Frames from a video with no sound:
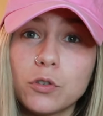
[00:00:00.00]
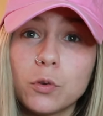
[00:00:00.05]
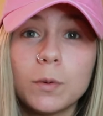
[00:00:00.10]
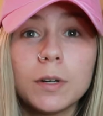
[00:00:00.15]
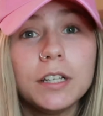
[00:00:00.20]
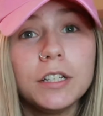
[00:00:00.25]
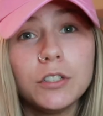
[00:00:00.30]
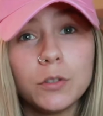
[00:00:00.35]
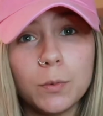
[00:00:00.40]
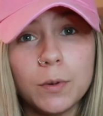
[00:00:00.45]

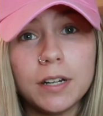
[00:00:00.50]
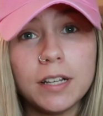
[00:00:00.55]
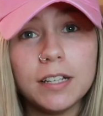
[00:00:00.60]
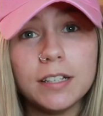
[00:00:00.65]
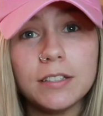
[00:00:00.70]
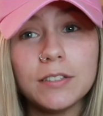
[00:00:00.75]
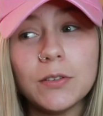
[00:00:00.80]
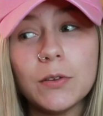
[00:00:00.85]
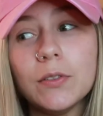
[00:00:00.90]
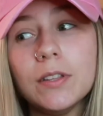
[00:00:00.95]

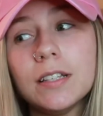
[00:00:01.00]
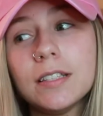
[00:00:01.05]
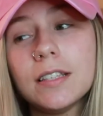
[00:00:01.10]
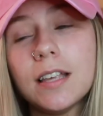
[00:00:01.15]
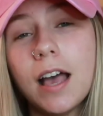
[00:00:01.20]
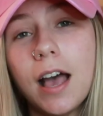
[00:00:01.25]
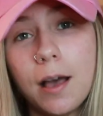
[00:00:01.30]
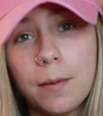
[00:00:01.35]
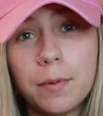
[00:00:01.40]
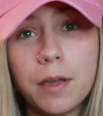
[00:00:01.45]
2020, so this
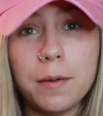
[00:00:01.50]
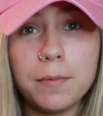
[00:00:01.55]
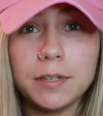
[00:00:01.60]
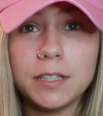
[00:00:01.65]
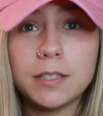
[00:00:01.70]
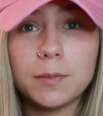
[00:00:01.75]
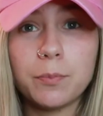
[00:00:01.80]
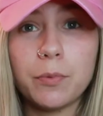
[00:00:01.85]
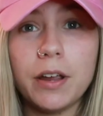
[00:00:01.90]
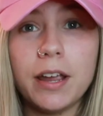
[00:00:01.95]

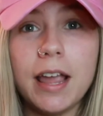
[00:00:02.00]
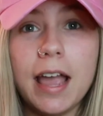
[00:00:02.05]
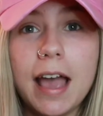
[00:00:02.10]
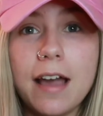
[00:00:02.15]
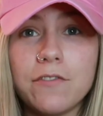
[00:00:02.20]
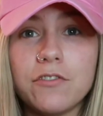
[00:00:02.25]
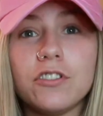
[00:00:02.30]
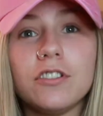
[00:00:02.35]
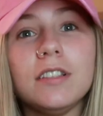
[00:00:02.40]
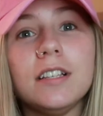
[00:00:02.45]
upcoming spring
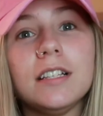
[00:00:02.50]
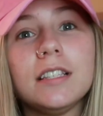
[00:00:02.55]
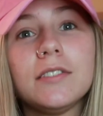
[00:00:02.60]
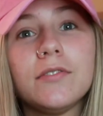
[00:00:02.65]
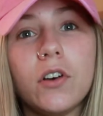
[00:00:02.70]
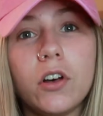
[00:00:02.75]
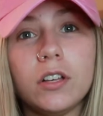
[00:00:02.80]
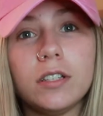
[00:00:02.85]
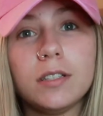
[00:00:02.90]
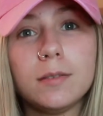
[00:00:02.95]
after this
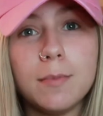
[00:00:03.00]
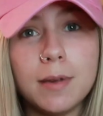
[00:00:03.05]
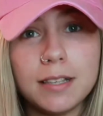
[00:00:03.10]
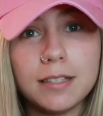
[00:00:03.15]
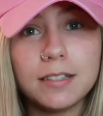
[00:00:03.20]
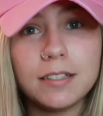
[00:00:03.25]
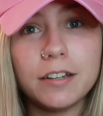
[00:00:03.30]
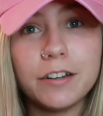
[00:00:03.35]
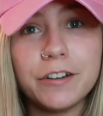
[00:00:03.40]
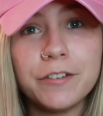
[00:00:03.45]
fall
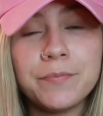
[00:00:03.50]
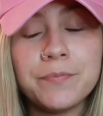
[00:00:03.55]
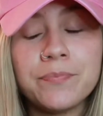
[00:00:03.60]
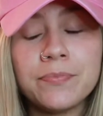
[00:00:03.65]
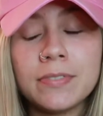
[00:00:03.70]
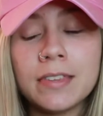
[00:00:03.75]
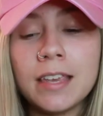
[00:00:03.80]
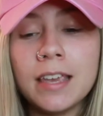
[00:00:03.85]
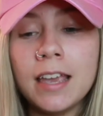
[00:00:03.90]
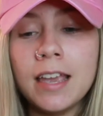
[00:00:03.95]
semester.
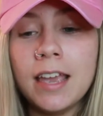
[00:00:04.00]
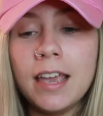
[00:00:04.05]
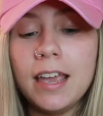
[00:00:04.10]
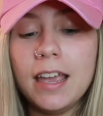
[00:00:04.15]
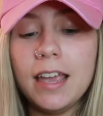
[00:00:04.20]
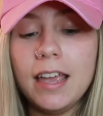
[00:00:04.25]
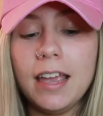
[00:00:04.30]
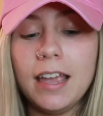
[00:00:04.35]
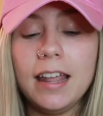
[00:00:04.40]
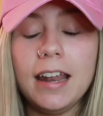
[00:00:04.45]

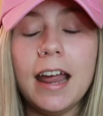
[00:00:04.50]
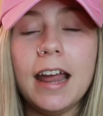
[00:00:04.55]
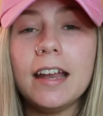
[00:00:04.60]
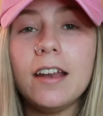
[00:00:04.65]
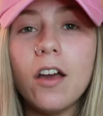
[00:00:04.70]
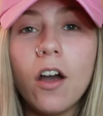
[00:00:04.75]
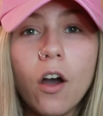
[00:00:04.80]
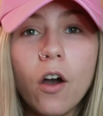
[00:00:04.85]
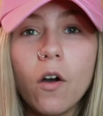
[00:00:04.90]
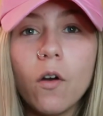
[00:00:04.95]
And I
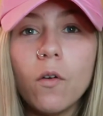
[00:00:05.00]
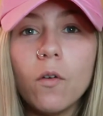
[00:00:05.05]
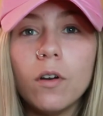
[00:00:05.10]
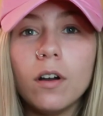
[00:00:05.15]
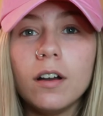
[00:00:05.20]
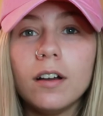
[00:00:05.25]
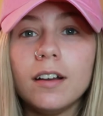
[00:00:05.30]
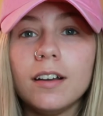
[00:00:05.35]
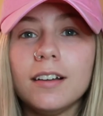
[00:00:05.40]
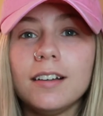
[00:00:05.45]

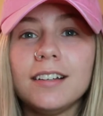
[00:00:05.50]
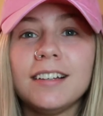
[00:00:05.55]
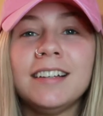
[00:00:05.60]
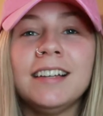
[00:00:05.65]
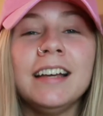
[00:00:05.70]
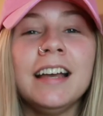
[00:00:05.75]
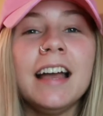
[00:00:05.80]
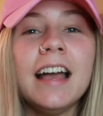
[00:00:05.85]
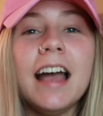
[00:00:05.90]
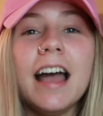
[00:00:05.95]
know
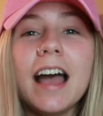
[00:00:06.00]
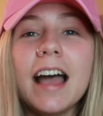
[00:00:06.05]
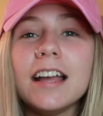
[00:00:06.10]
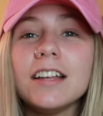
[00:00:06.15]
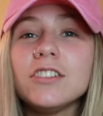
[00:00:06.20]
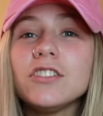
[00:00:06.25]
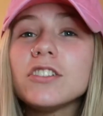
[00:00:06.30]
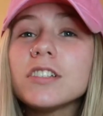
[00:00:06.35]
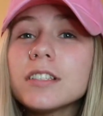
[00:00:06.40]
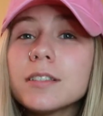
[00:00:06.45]
I
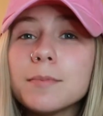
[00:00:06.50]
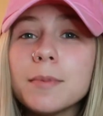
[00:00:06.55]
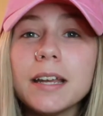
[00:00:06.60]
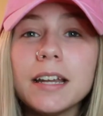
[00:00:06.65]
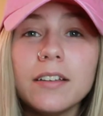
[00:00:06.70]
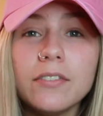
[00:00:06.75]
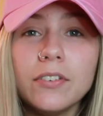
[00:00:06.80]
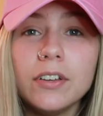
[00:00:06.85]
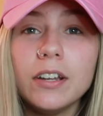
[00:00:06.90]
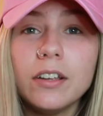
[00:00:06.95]
just
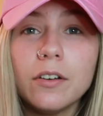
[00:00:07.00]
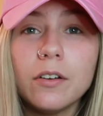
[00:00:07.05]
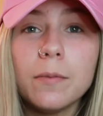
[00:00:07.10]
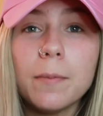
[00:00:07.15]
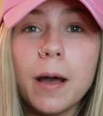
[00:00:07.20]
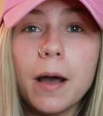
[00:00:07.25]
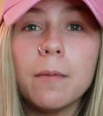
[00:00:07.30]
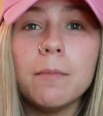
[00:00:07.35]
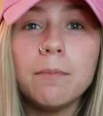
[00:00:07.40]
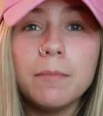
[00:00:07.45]
made a video
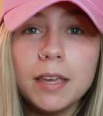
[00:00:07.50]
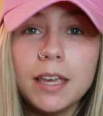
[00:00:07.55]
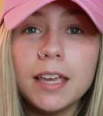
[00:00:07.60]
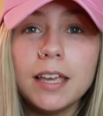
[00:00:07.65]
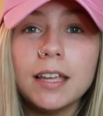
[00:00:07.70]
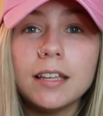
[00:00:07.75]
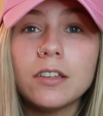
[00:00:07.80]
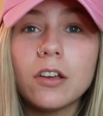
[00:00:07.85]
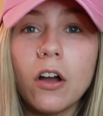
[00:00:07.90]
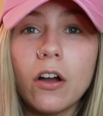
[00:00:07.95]
about
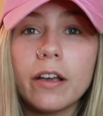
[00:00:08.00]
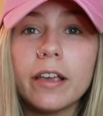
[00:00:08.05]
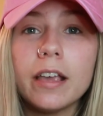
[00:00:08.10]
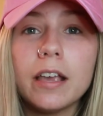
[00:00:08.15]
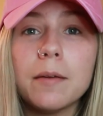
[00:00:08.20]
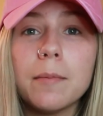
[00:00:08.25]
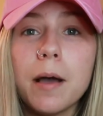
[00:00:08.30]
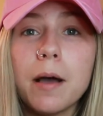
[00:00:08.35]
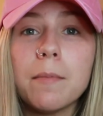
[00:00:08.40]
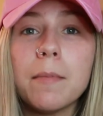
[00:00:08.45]
me
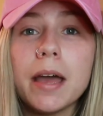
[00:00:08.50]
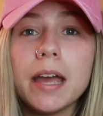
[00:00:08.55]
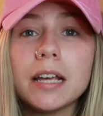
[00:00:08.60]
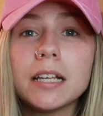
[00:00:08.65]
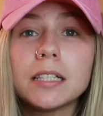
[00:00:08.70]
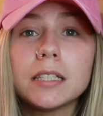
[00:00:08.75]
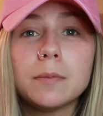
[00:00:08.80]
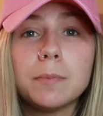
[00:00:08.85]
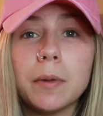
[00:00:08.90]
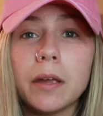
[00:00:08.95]
talking about my
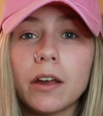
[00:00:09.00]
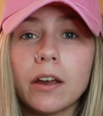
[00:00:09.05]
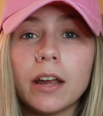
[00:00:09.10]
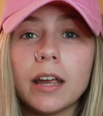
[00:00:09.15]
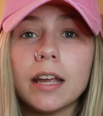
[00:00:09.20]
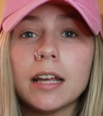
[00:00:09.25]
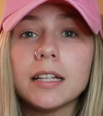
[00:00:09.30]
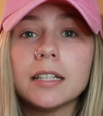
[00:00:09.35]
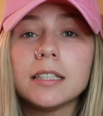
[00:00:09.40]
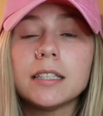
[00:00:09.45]

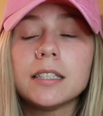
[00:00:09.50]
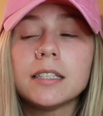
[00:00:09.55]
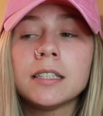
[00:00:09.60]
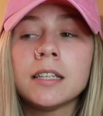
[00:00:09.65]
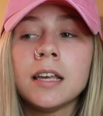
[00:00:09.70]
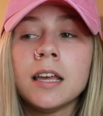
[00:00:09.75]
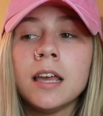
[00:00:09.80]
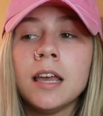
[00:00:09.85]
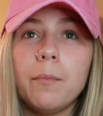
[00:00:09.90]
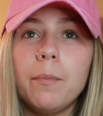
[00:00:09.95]
experience,
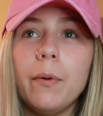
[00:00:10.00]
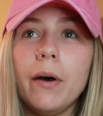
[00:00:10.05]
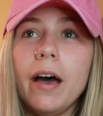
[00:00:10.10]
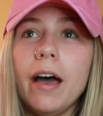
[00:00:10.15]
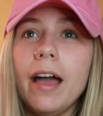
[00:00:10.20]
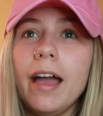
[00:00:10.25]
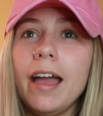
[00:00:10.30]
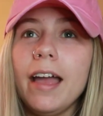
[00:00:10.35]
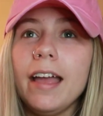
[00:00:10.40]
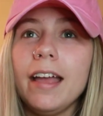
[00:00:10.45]

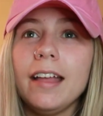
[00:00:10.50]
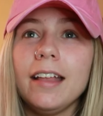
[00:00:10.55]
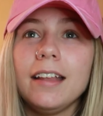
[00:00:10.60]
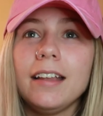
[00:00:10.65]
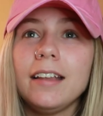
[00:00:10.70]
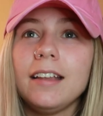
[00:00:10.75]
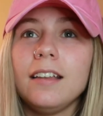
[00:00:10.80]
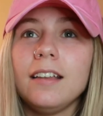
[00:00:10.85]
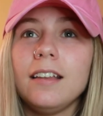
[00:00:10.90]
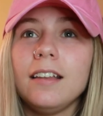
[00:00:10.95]
but
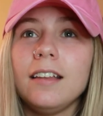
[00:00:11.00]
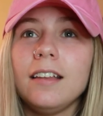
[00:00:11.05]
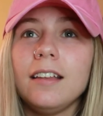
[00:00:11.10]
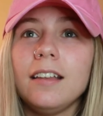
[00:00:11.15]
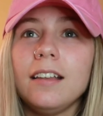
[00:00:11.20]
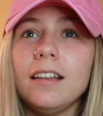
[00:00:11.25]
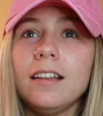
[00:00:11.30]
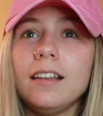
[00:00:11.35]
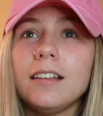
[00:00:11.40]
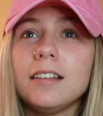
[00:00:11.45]

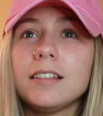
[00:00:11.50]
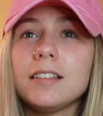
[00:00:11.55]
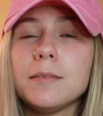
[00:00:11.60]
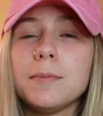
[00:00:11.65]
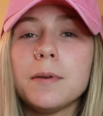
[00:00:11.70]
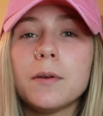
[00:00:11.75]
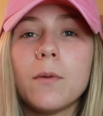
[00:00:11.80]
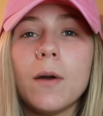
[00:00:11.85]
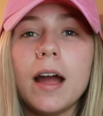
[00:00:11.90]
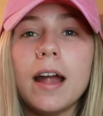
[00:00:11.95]
to
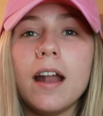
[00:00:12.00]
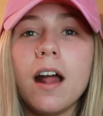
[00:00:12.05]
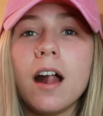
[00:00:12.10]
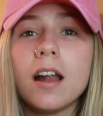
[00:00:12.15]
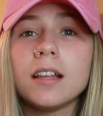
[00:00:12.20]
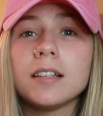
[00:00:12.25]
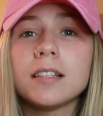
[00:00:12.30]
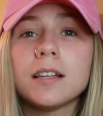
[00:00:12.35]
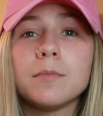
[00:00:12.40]
be quite honest,